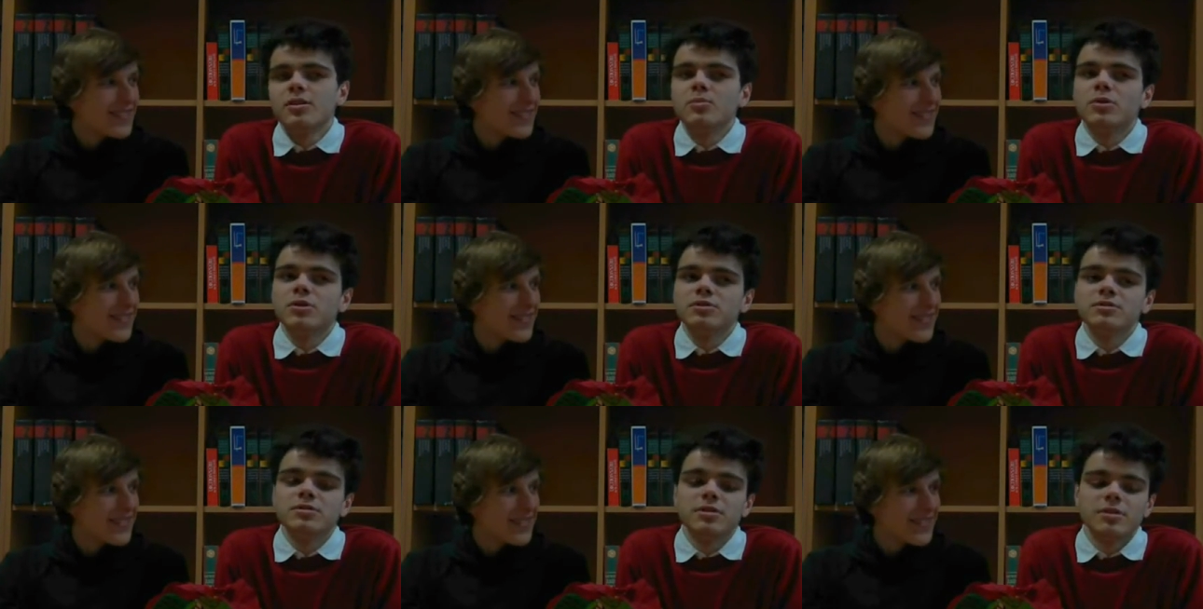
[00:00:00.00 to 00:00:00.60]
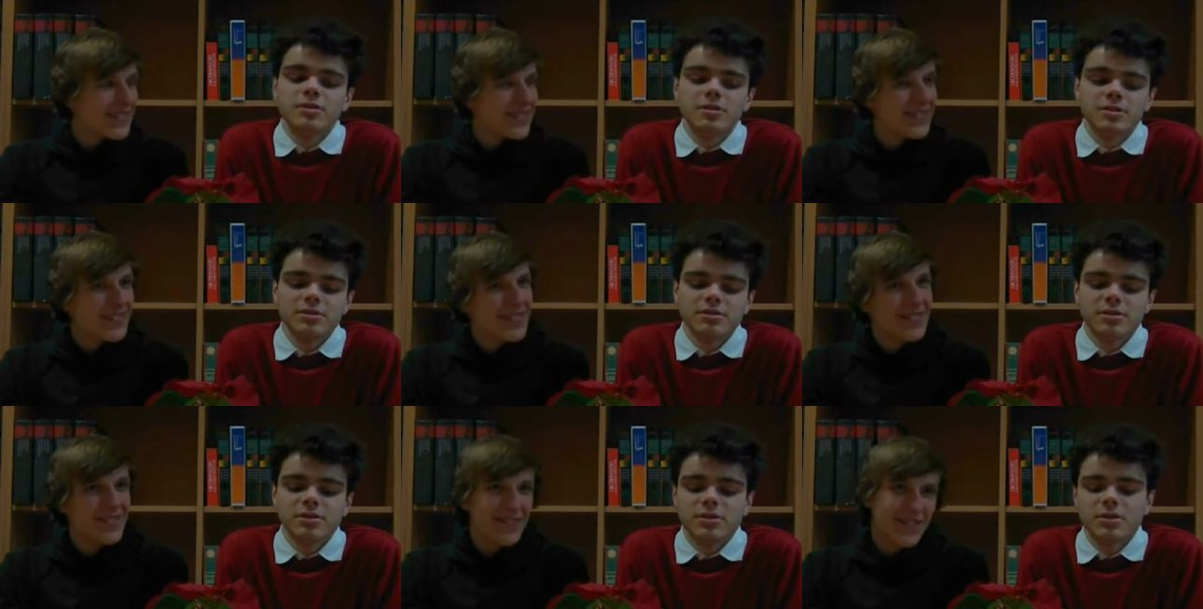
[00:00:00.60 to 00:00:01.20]
Speaker 1: Hey boys, there is
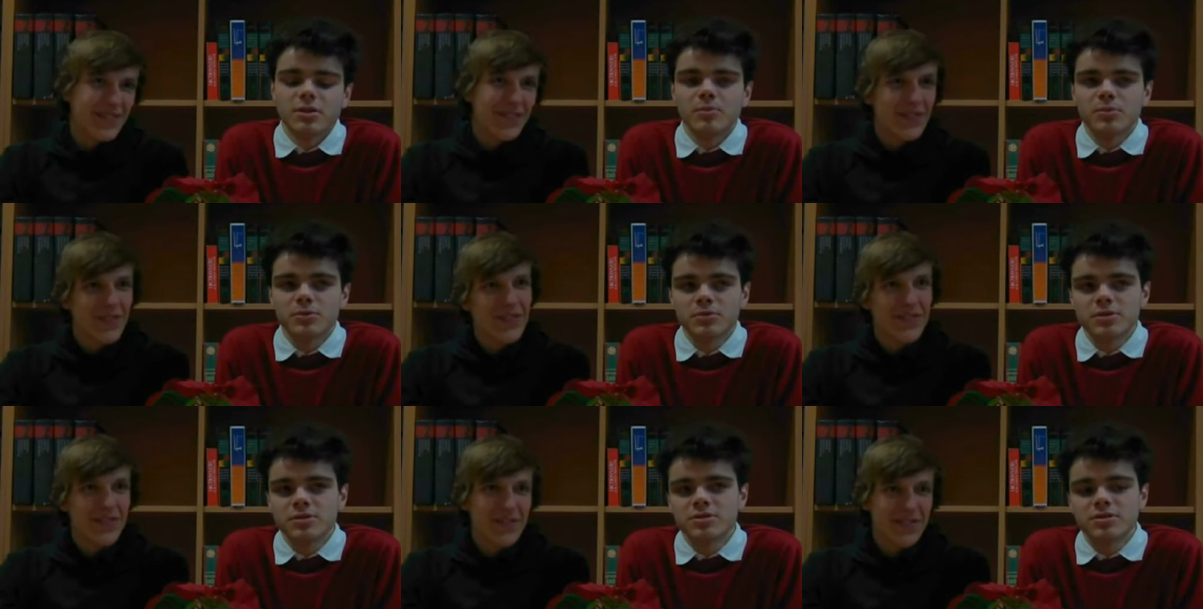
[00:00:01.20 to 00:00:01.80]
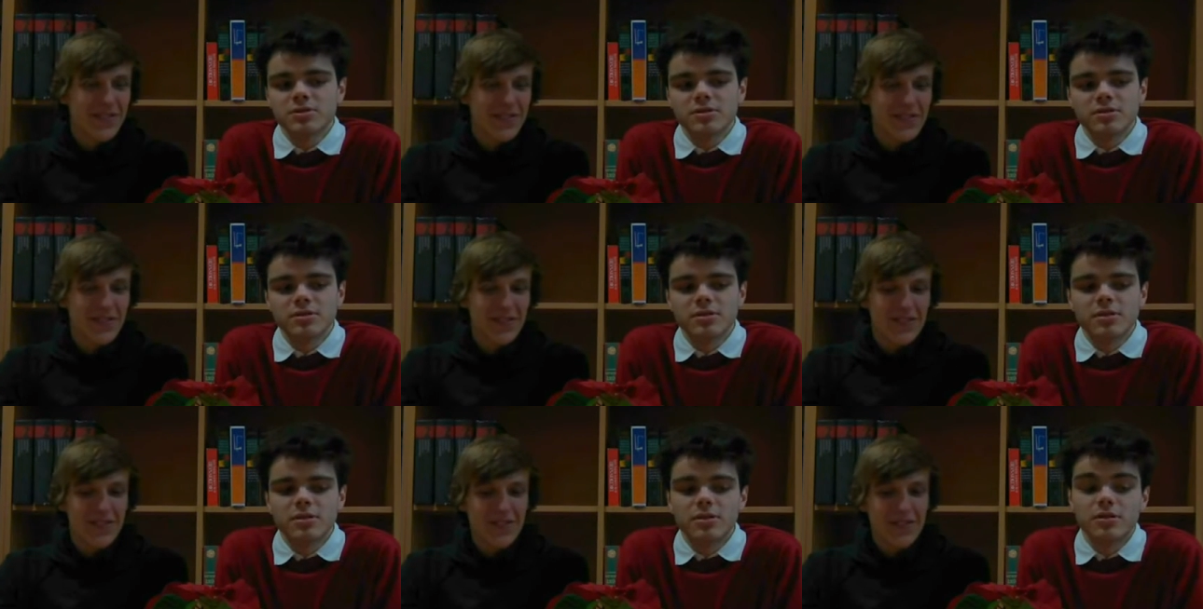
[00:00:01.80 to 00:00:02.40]
a competition
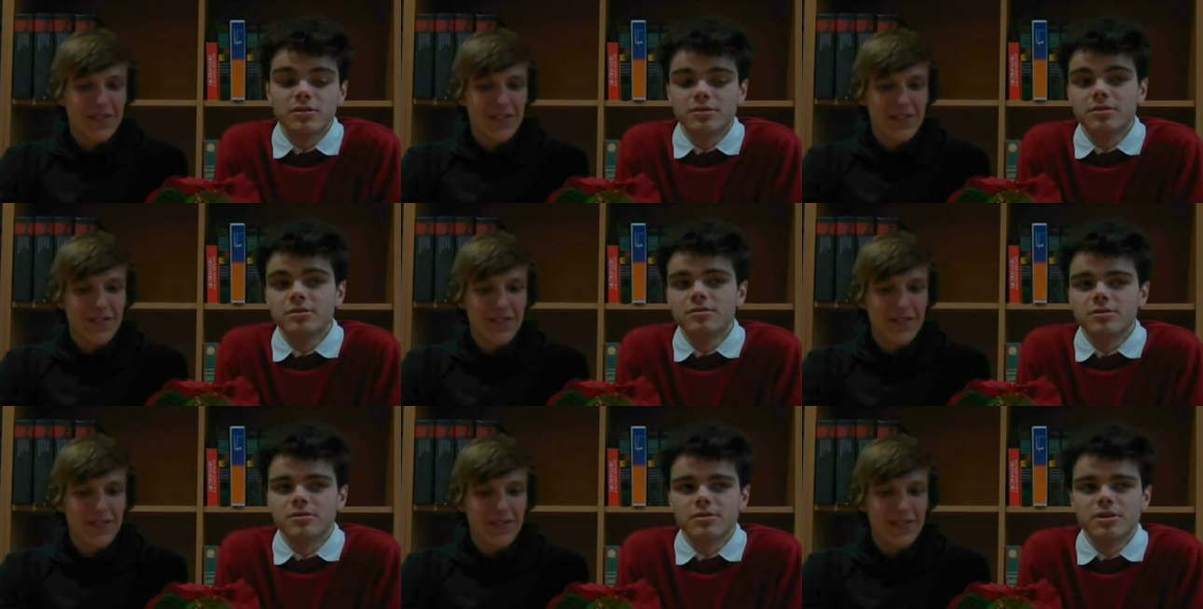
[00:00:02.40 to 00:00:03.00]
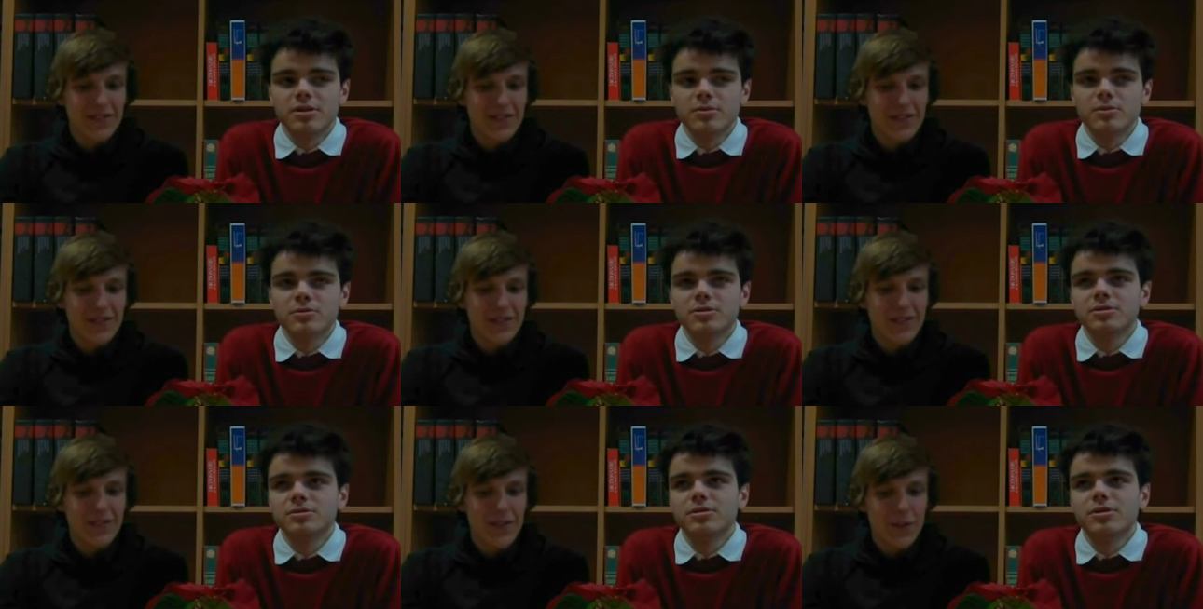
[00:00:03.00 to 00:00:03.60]
eh, on the internet which
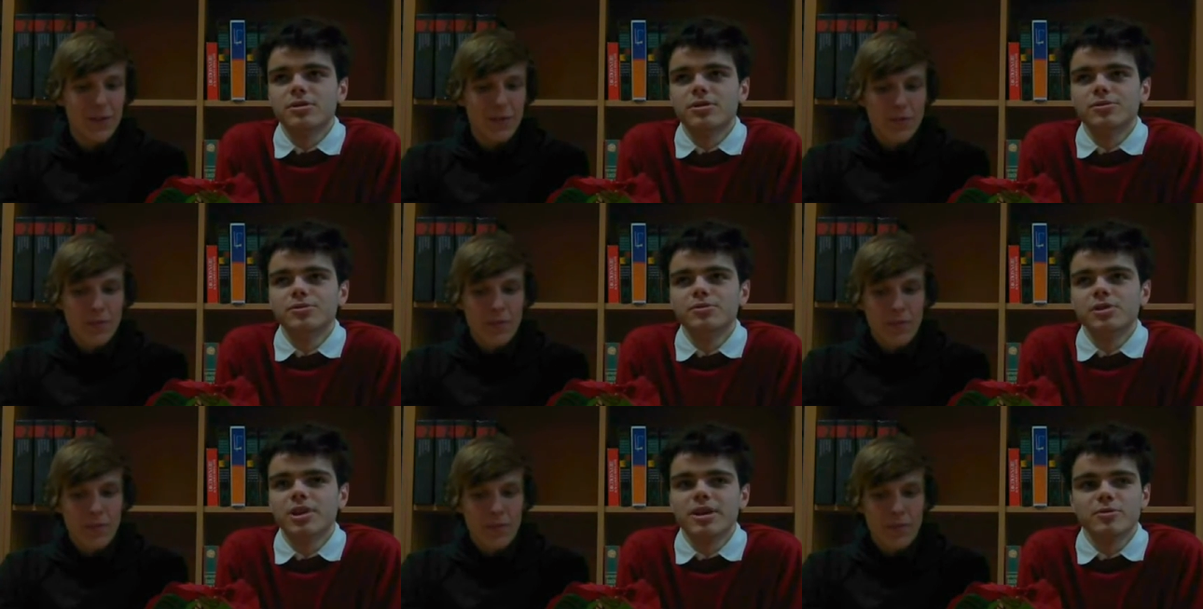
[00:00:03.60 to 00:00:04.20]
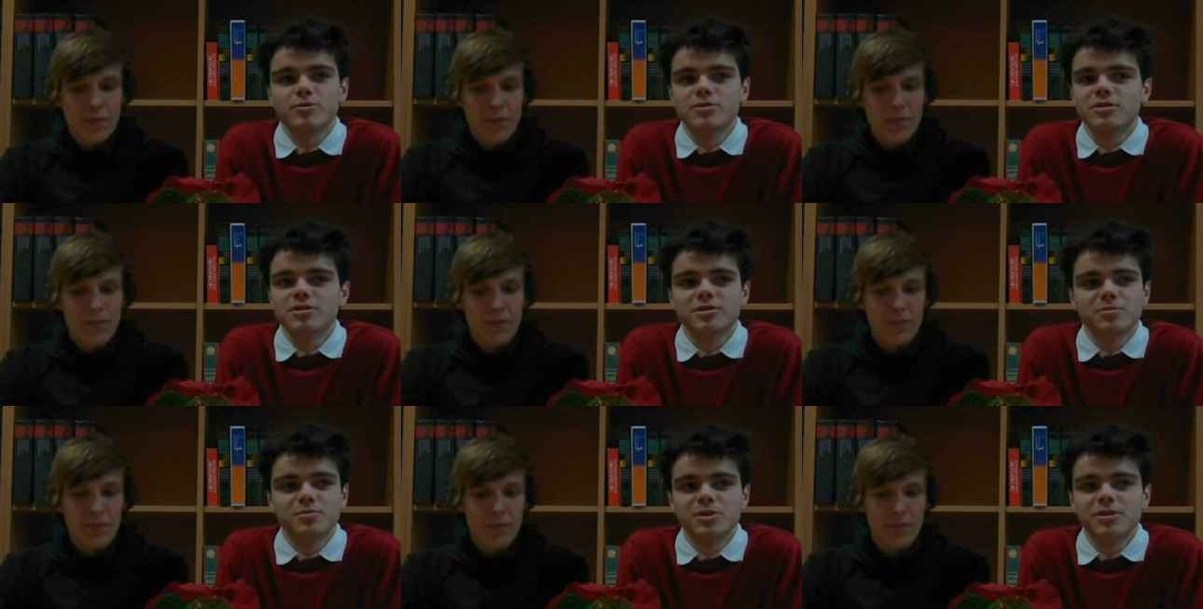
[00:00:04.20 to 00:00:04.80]
is called Languages
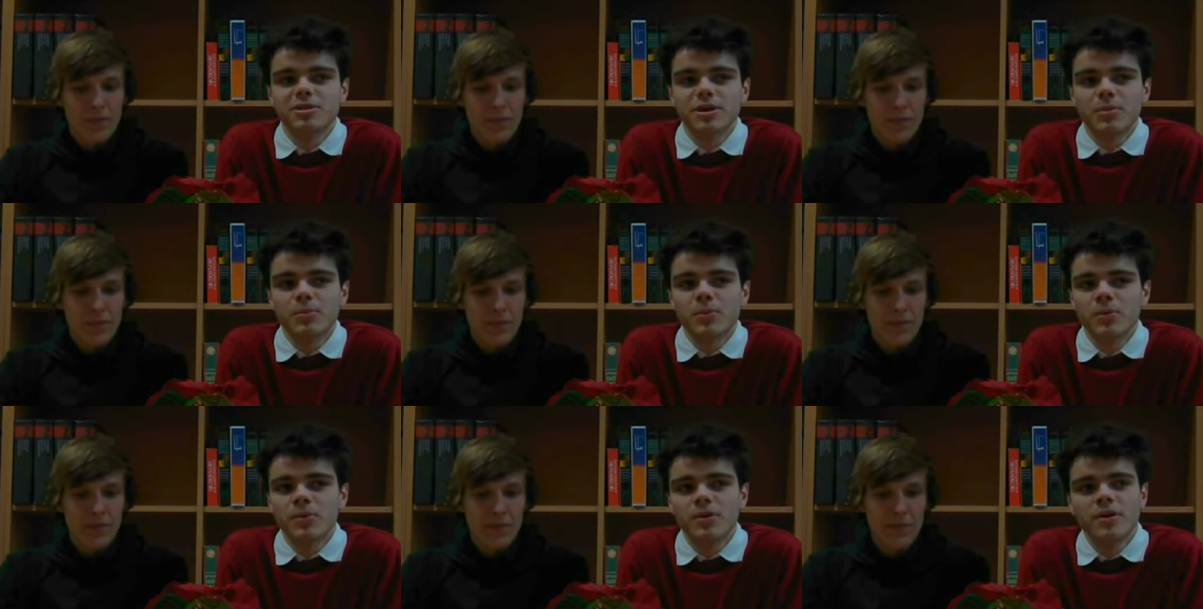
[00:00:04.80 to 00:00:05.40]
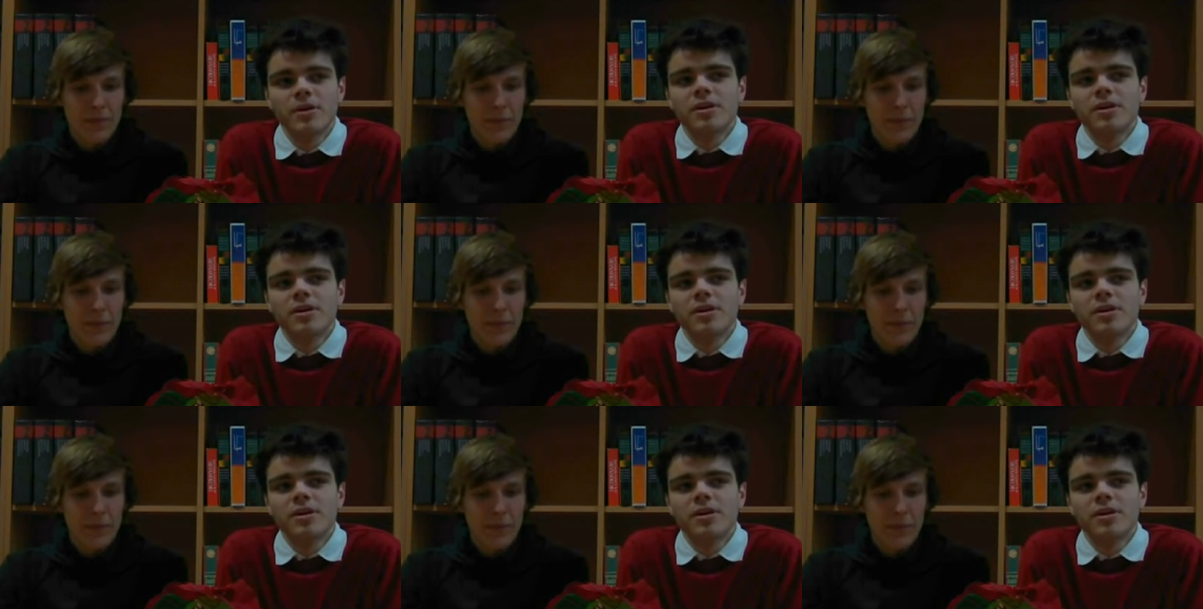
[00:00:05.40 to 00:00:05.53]
Speak Up